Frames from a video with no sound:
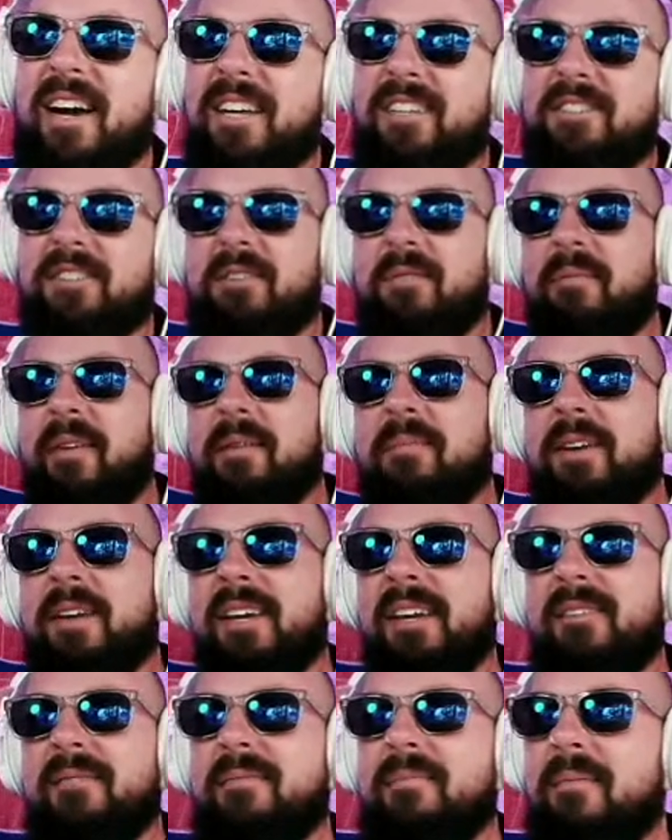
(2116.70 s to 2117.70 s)
All right, so
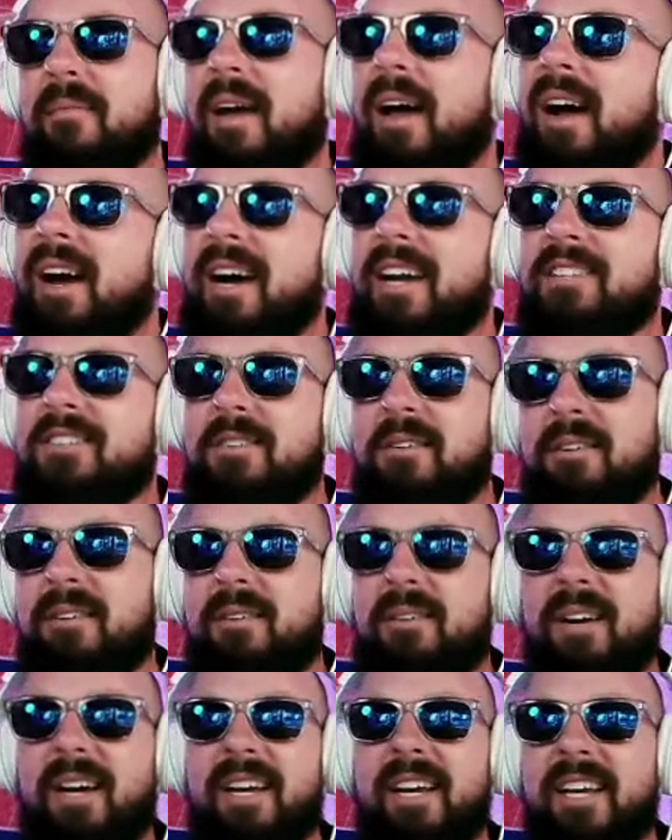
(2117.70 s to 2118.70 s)
maybe. All right,
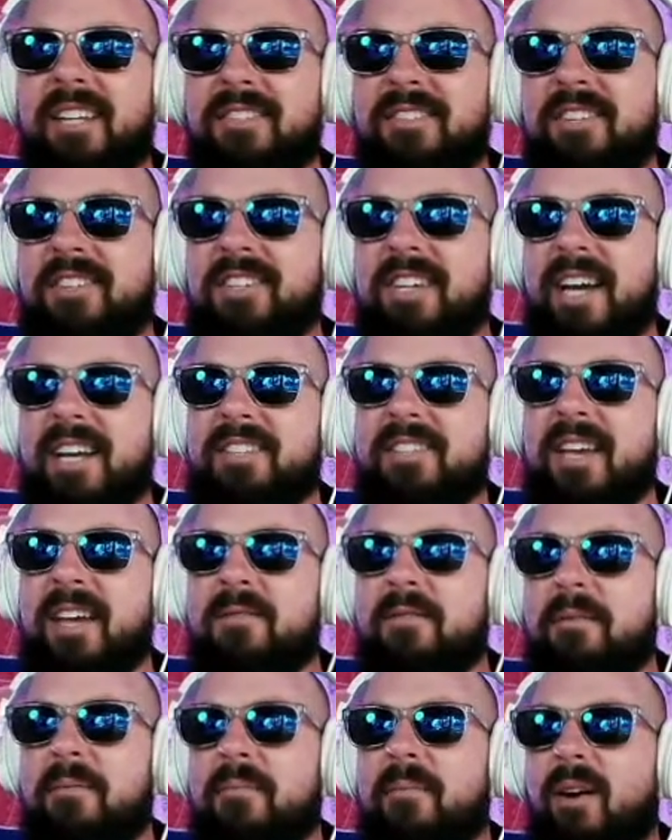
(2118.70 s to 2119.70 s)
so I guess the chat's
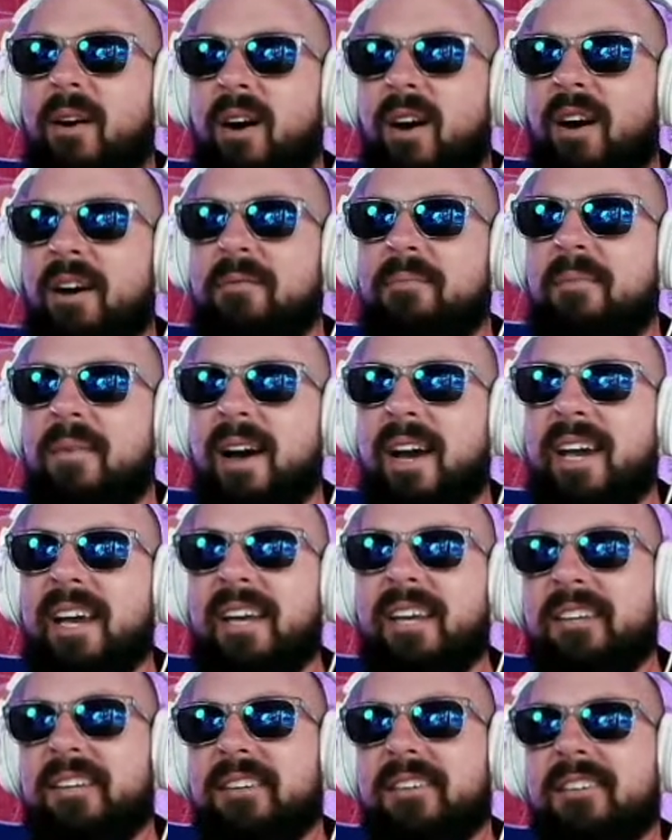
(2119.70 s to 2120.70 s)
coming on
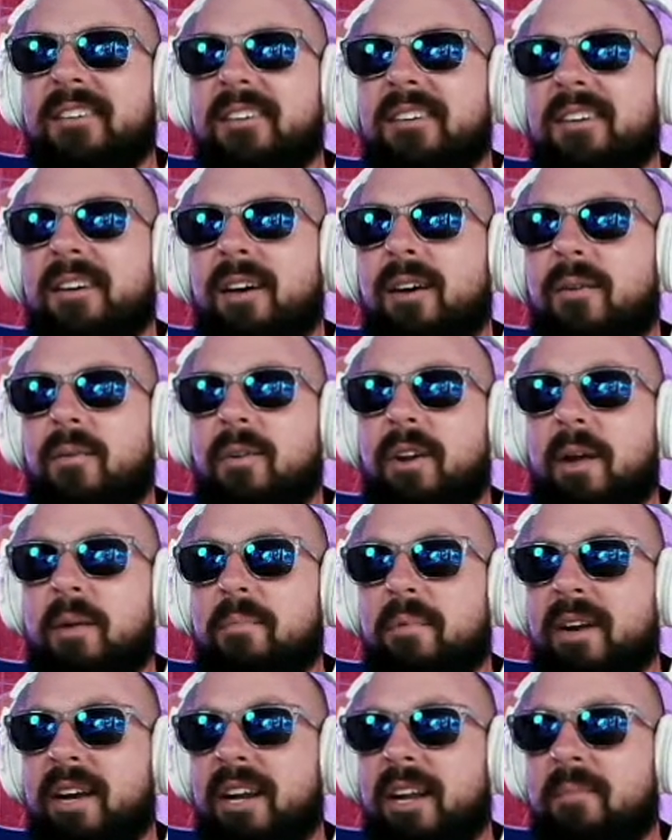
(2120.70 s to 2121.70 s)
my
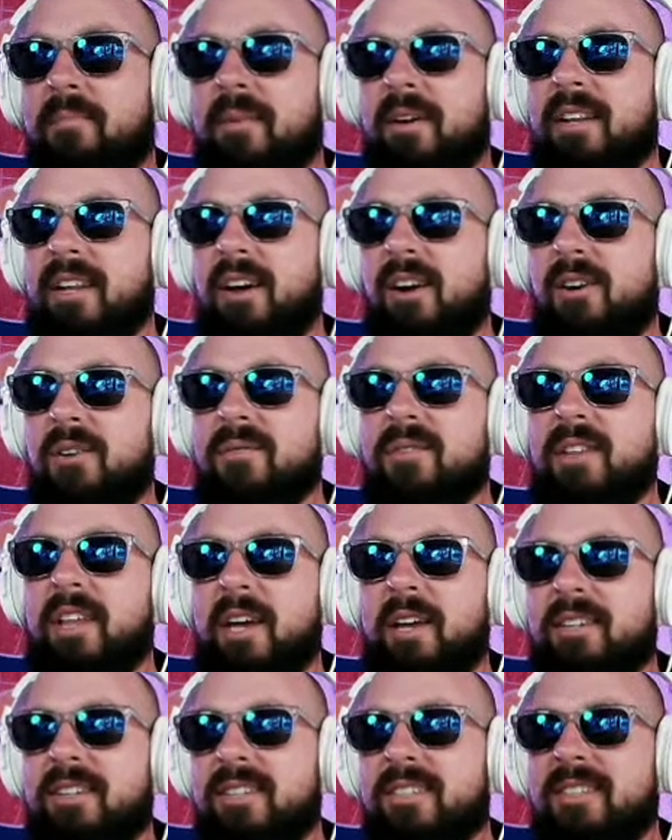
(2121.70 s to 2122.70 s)
when I bring it up on the
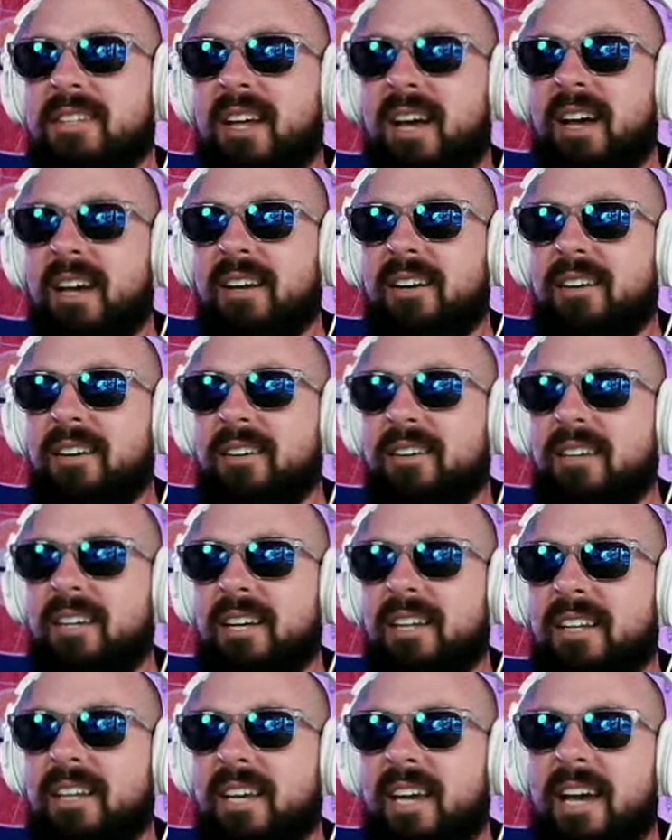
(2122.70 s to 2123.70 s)
overlay, just not
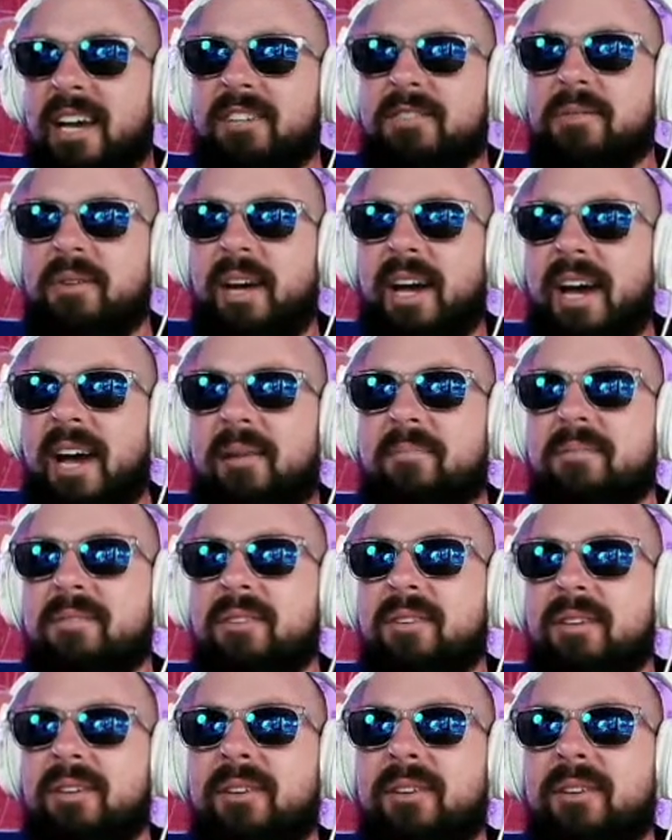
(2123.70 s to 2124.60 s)
in the actual app.